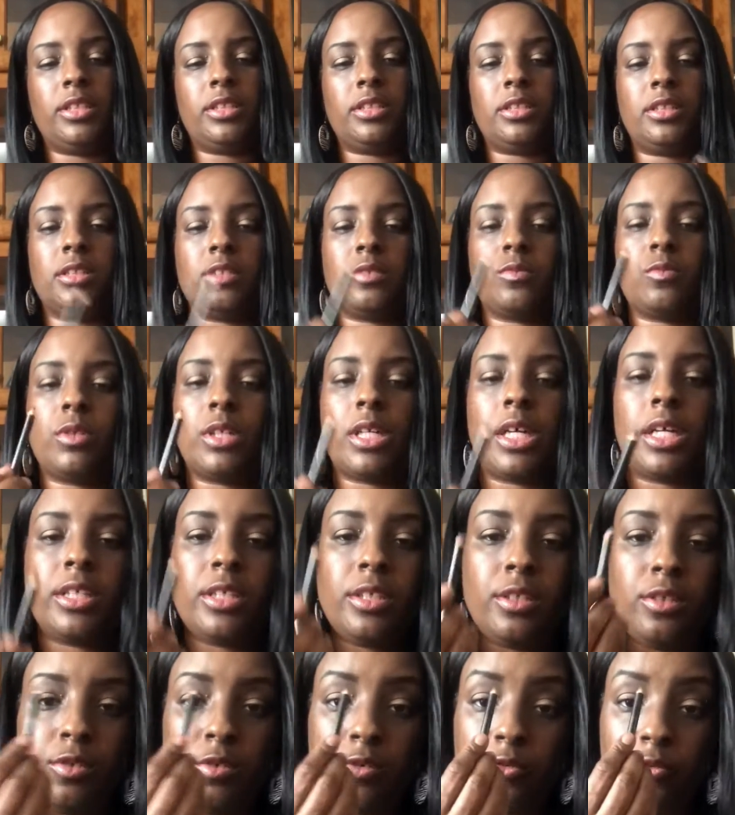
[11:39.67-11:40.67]
This is what I
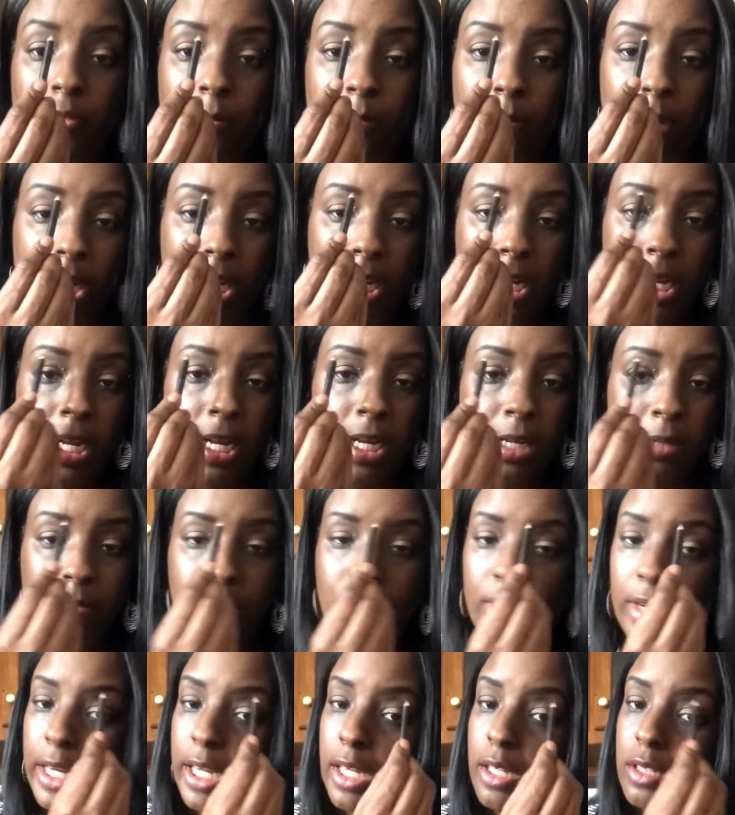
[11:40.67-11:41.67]
use for my
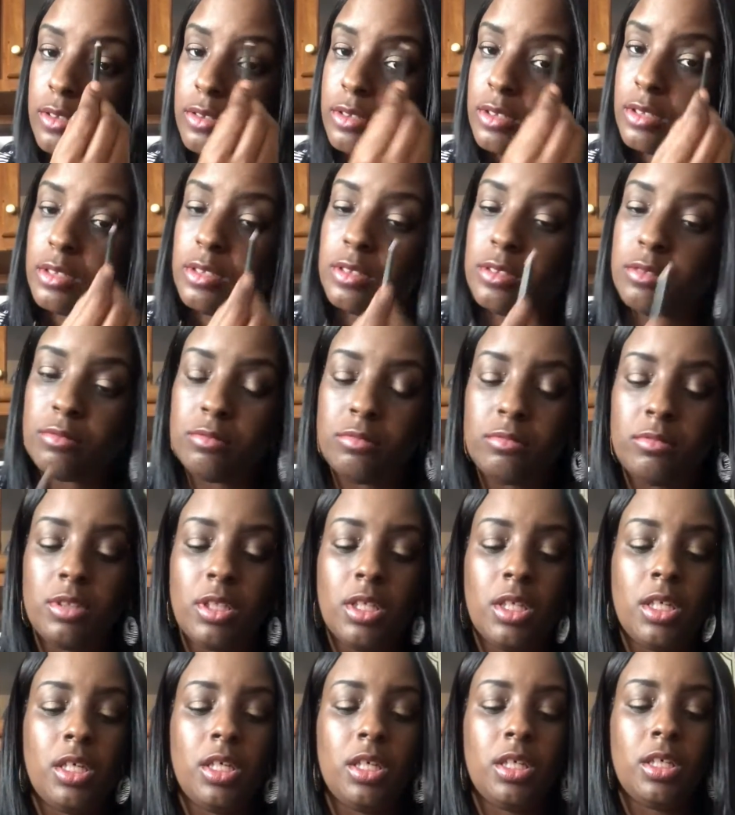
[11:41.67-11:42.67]
eyebrows to
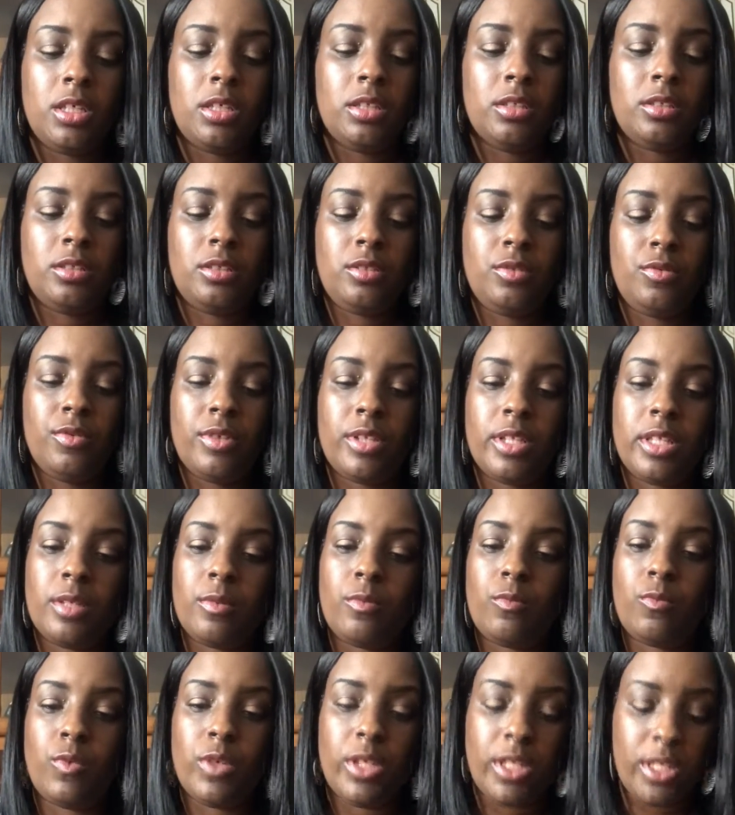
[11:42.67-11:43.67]
do
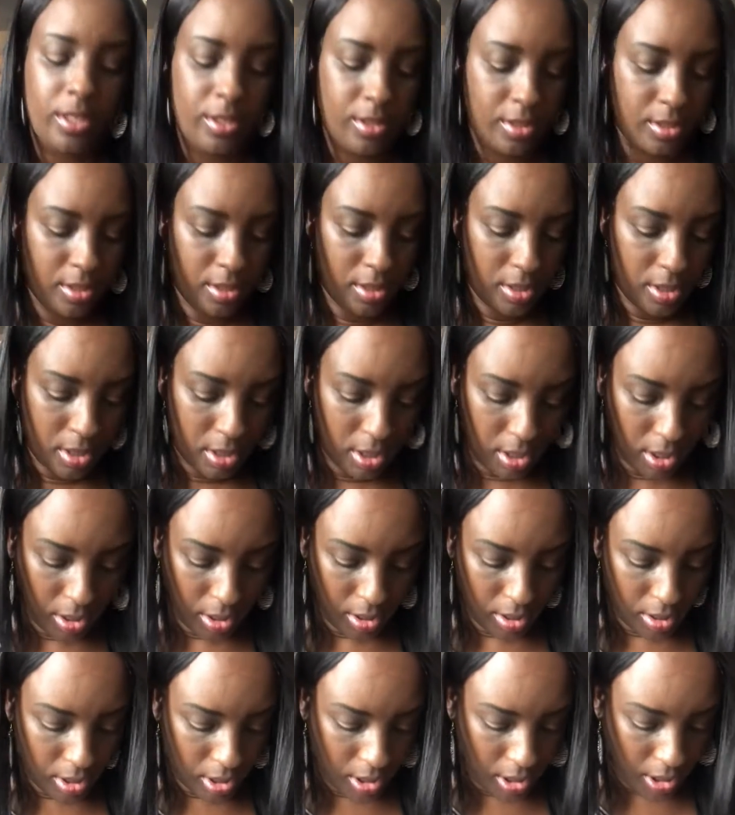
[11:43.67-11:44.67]
them with,
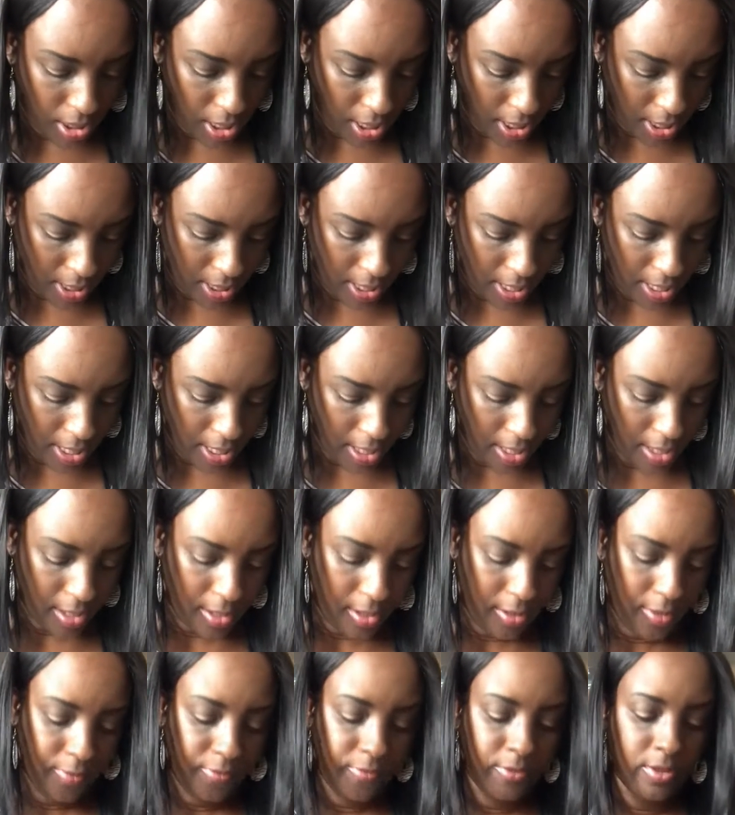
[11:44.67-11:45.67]
and then I
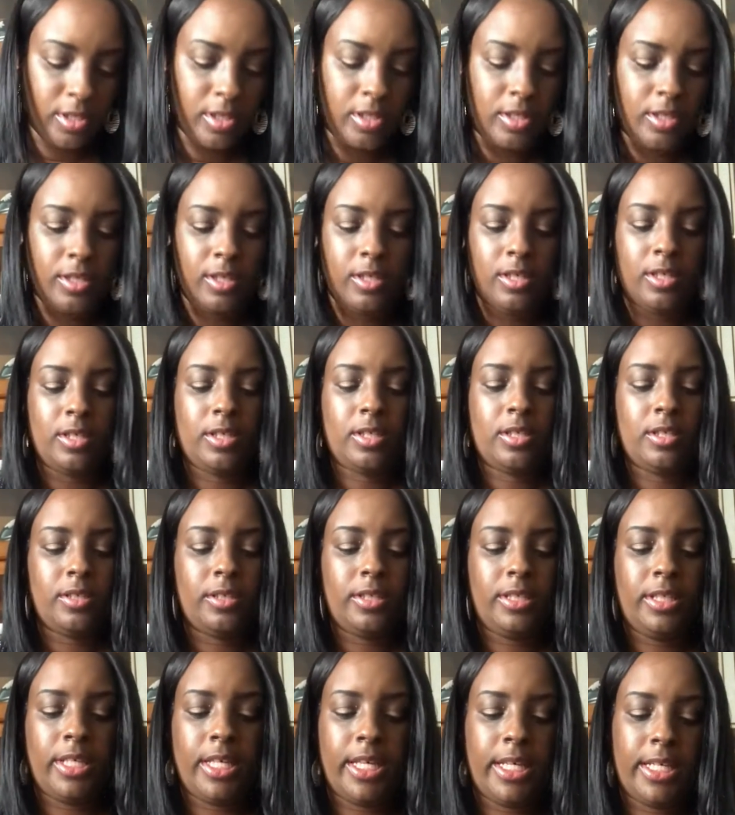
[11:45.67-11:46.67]
have,
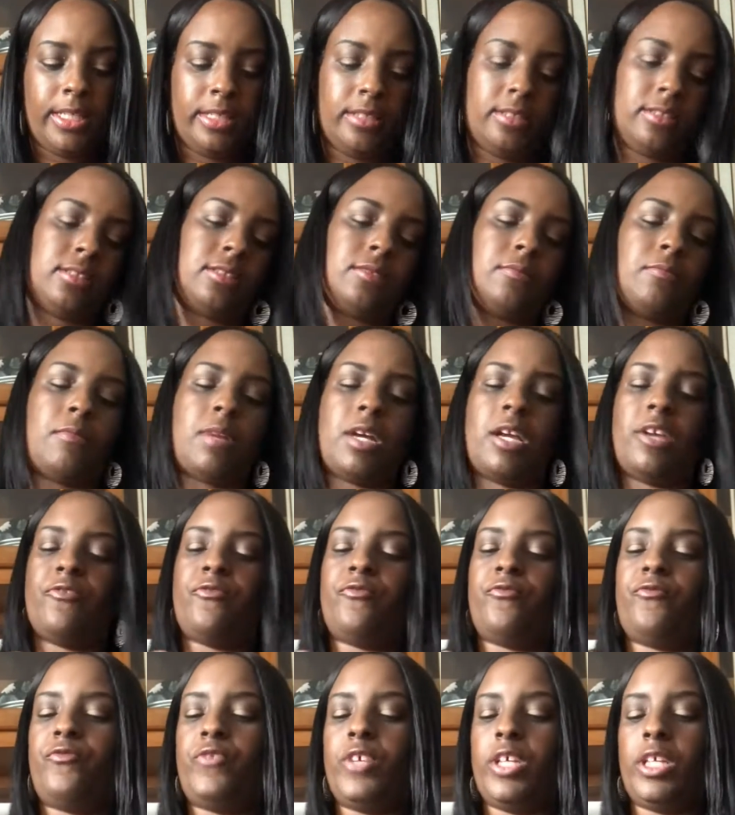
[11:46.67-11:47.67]
yes,
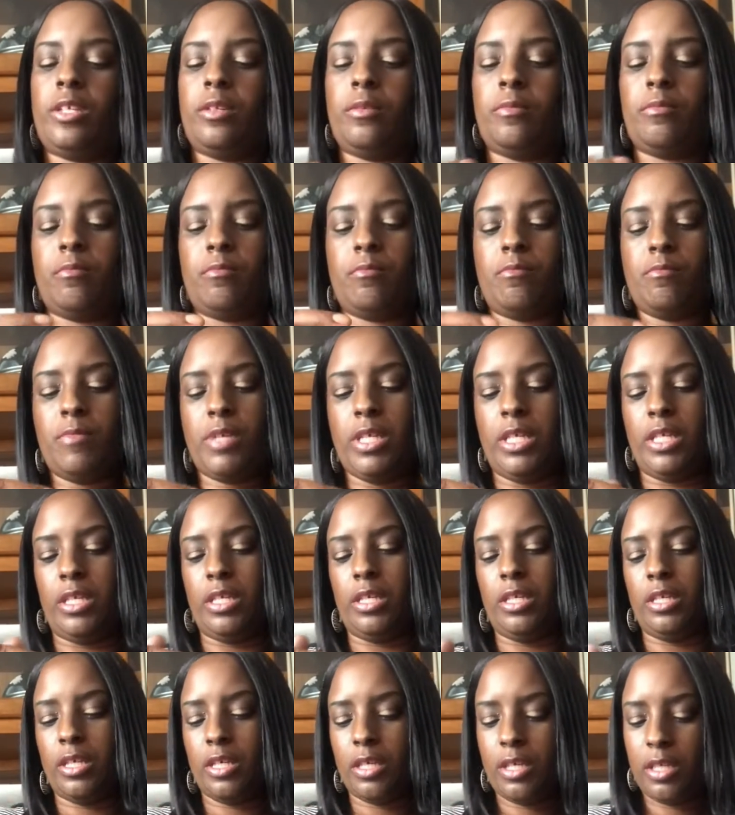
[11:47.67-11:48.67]
my Fit
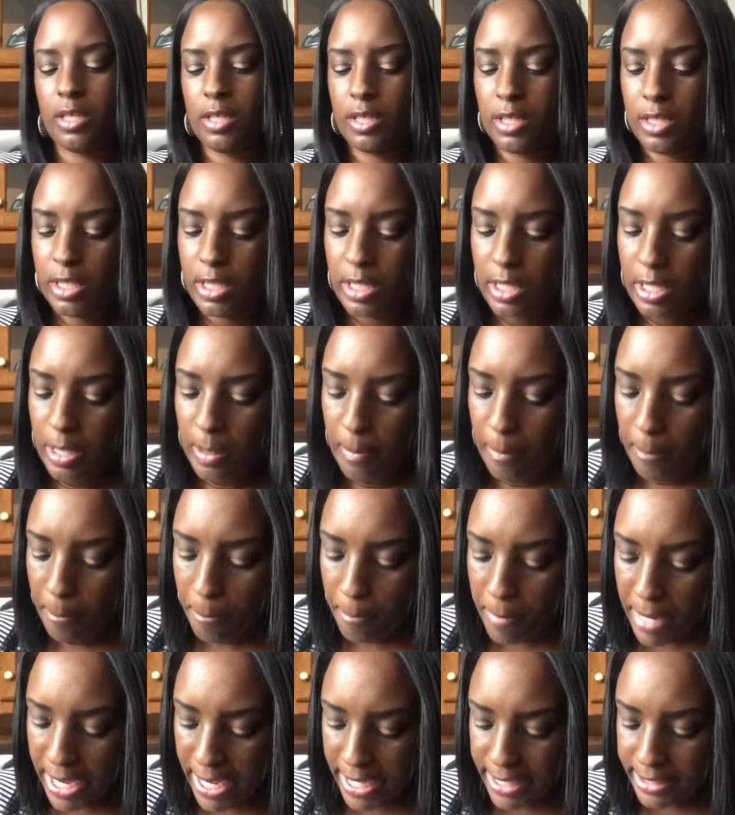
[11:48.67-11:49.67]
Me
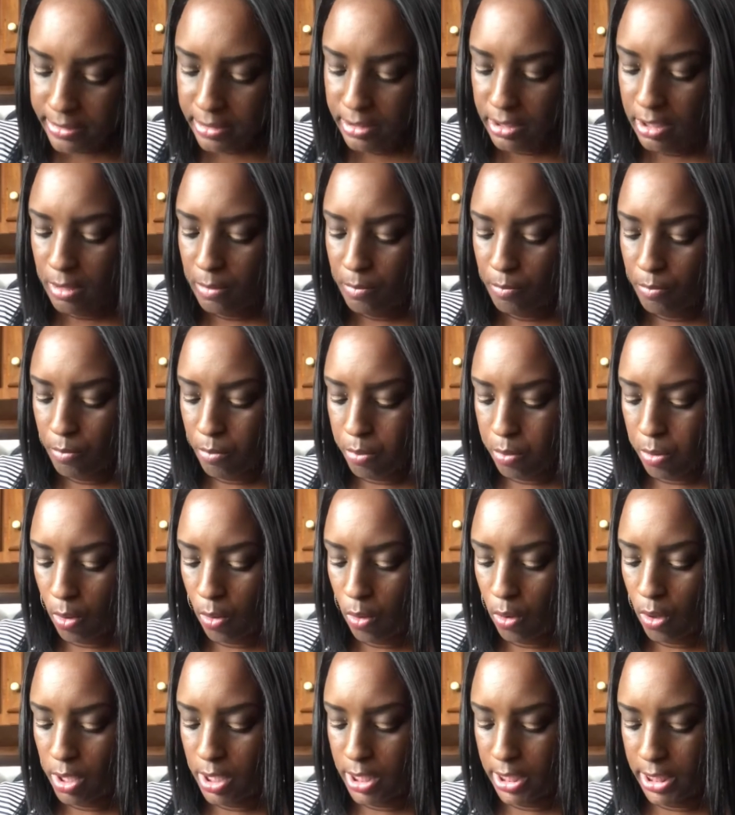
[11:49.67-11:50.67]
Matte
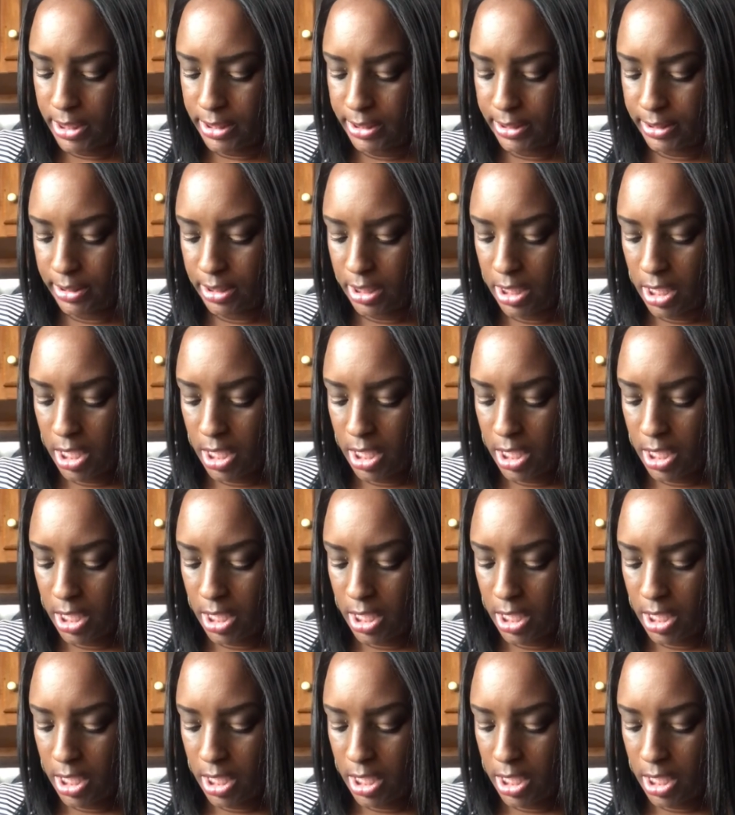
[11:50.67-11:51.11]
Poreless